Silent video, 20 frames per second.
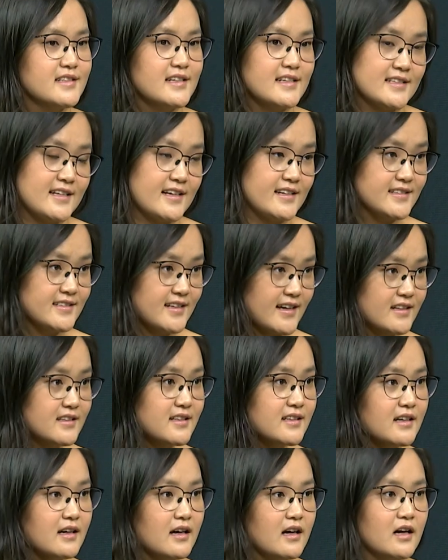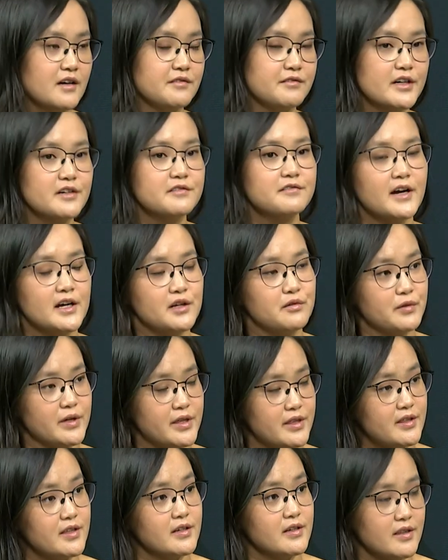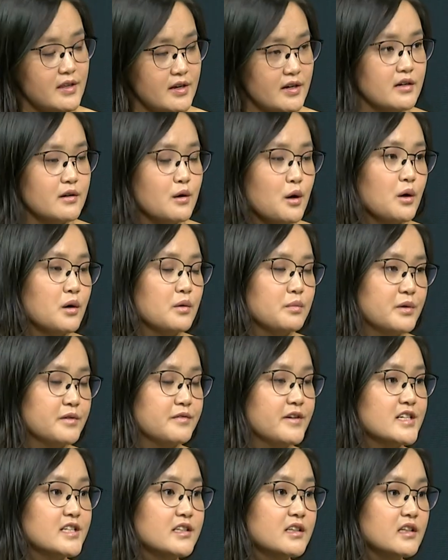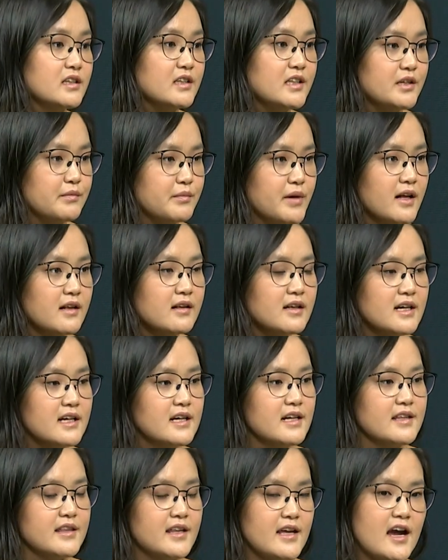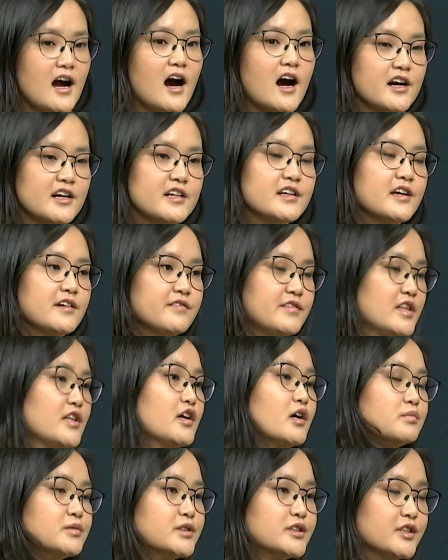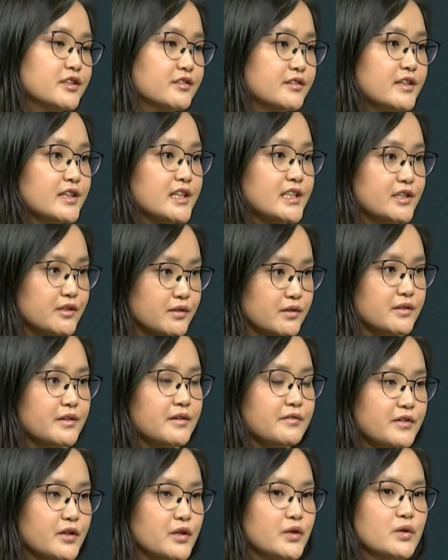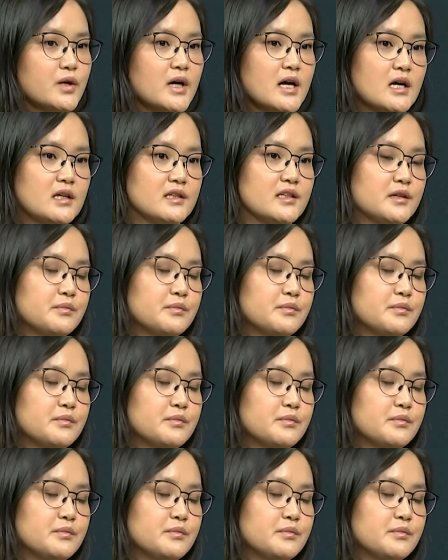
as I said, verified with their professional email. They are given the opportunity to review their